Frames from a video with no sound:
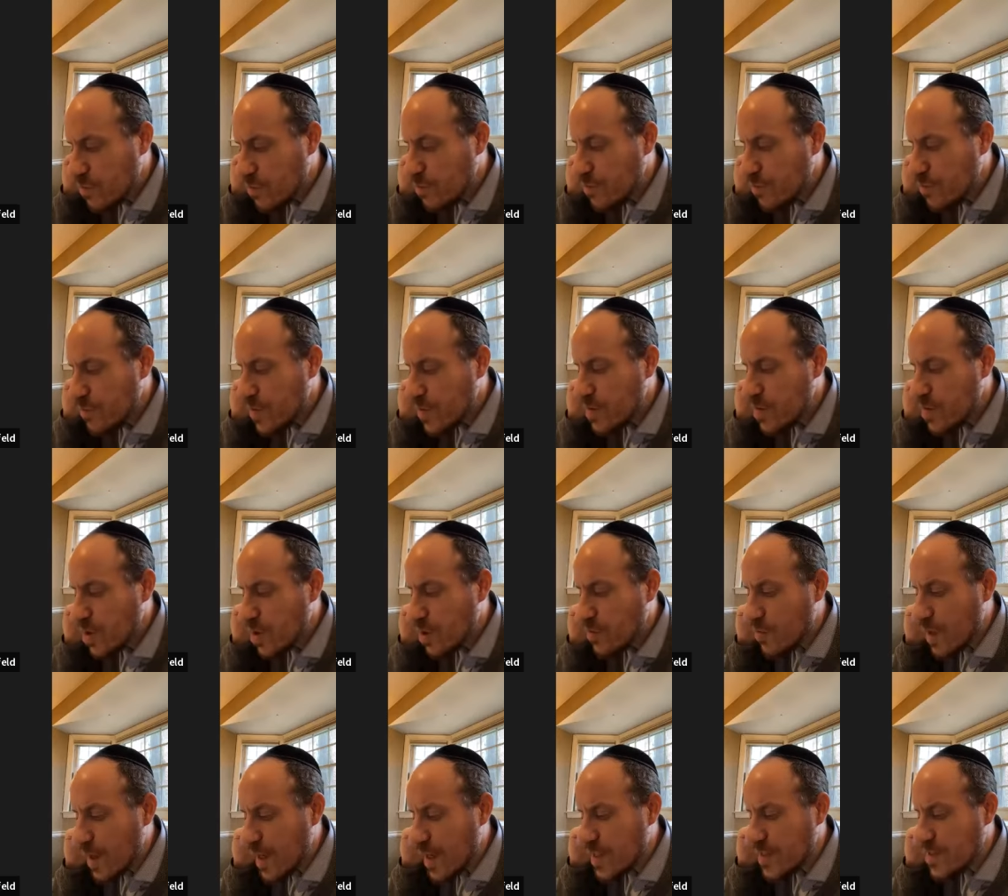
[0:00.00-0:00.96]

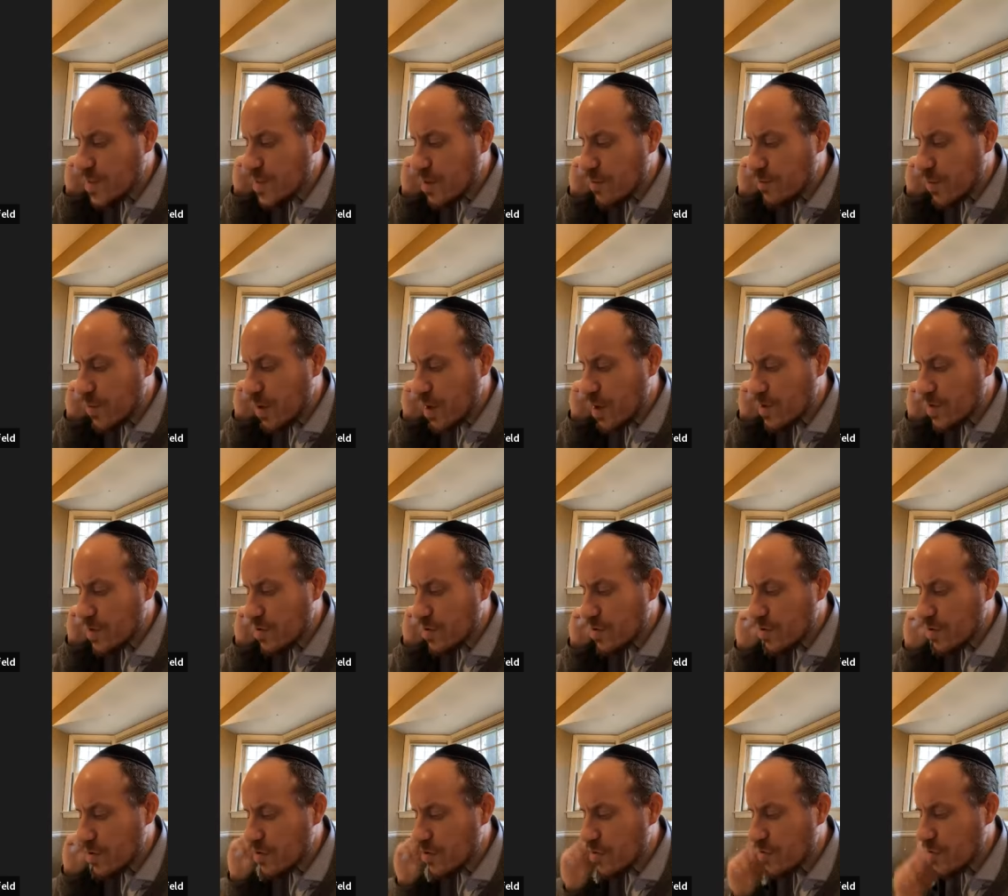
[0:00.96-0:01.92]
midyaraisa
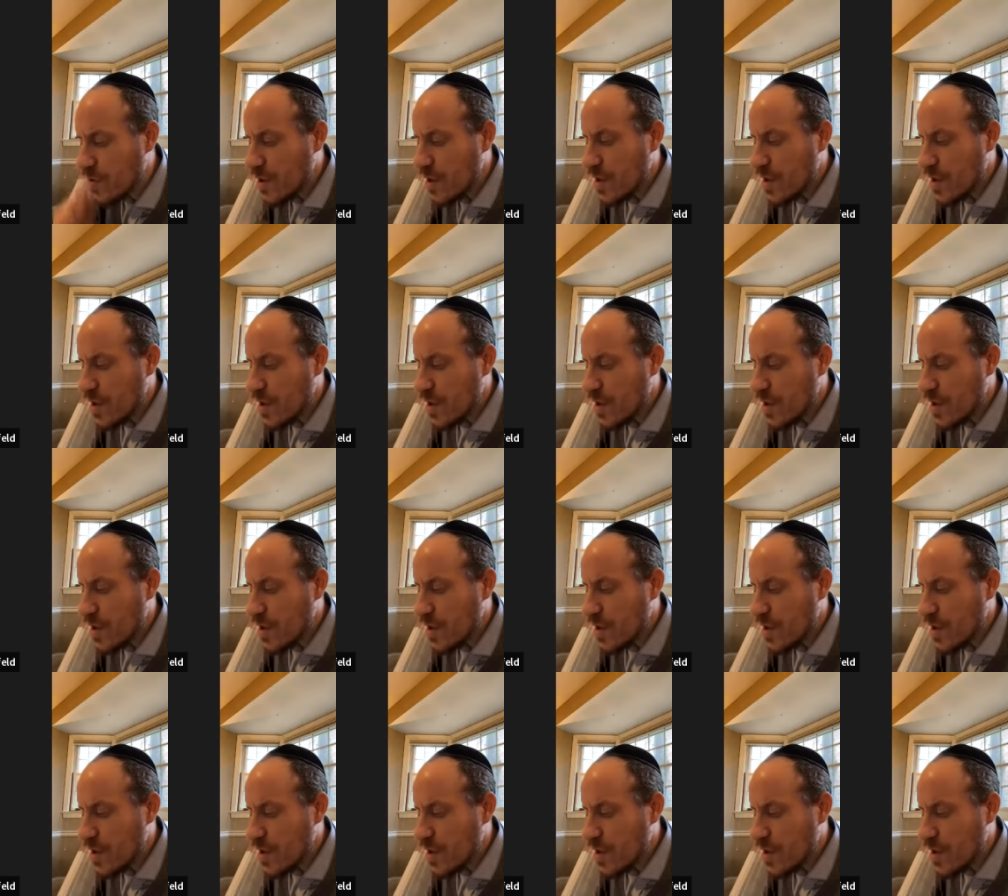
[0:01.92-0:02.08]
batalahu.